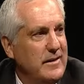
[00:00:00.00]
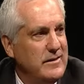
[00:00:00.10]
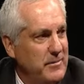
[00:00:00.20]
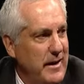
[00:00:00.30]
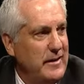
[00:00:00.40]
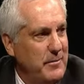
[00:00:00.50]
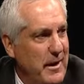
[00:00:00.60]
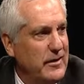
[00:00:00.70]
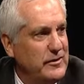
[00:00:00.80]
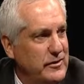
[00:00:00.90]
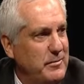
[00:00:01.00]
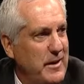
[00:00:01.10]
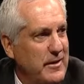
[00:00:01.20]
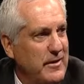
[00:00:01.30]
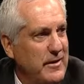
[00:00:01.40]
to make democracy
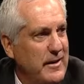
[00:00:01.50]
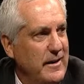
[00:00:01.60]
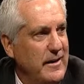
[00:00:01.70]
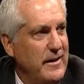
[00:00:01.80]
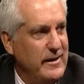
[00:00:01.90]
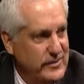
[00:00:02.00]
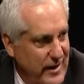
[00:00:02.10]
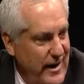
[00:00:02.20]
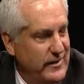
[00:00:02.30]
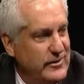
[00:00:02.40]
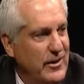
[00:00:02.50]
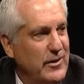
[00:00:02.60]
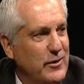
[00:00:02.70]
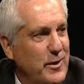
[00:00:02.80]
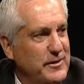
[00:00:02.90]
better, is to ask the
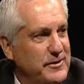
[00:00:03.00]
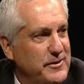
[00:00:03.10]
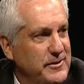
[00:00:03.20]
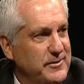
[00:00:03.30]
hard questions.